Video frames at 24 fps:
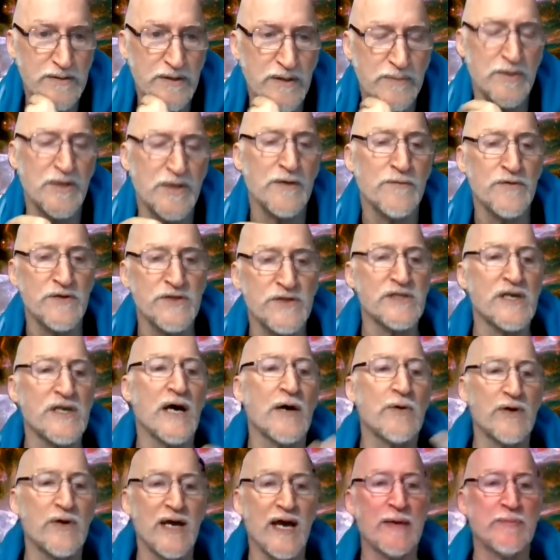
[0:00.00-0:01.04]
I mean, if you saw
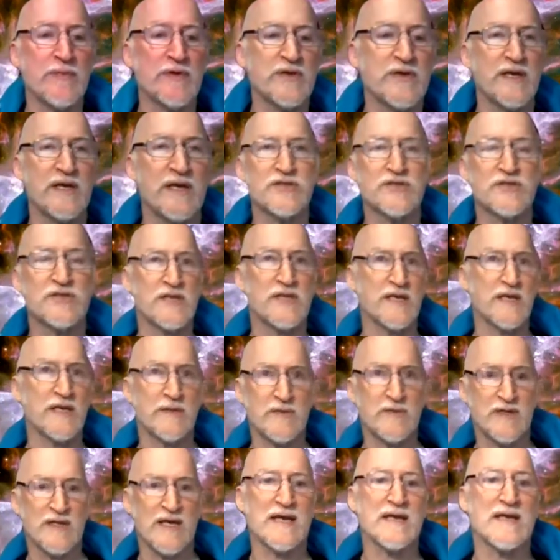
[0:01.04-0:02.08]
what happened yesterday, I
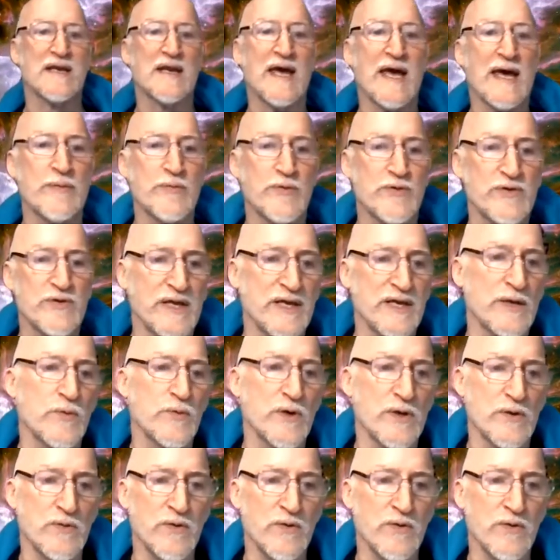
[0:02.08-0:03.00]
mean, that can happen with anyone,